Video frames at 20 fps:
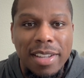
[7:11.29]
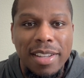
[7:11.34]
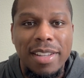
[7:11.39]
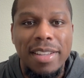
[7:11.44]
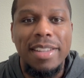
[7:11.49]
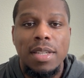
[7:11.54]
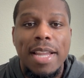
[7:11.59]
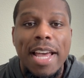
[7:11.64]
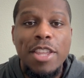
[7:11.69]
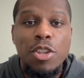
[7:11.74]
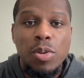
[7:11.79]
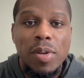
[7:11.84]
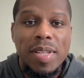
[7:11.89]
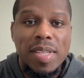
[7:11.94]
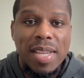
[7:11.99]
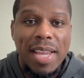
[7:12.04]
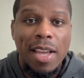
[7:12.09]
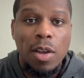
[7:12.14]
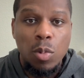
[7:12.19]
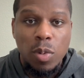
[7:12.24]
now you could
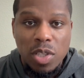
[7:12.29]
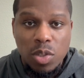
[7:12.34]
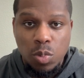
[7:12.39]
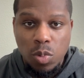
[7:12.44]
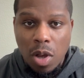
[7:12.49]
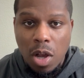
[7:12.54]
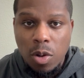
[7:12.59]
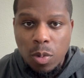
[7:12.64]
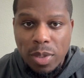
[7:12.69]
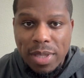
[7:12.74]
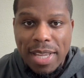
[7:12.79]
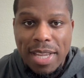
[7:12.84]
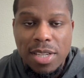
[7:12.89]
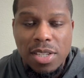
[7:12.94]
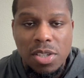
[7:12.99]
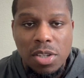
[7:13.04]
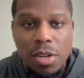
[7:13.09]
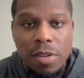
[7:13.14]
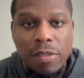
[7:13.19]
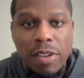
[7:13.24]
take what's wrong with that
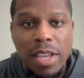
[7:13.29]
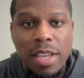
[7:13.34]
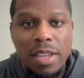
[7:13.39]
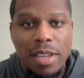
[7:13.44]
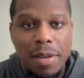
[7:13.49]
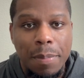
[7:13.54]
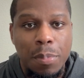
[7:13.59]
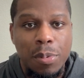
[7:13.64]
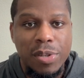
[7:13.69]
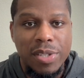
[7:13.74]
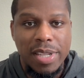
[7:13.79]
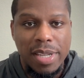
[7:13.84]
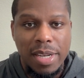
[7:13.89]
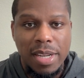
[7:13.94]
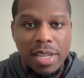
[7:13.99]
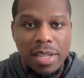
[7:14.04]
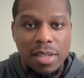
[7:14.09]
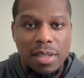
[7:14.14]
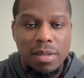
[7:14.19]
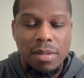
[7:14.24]
survey and present
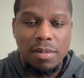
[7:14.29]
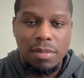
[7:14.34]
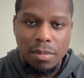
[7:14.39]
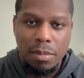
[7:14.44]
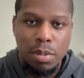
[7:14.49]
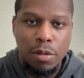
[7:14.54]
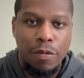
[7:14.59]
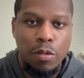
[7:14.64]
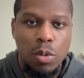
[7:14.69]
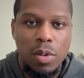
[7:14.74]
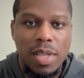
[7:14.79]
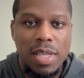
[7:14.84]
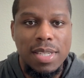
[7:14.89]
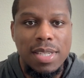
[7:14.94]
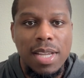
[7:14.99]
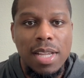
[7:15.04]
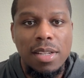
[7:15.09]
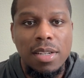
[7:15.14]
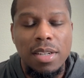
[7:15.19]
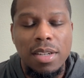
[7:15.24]
it before the
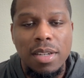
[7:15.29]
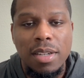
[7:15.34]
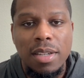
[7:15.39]
seller.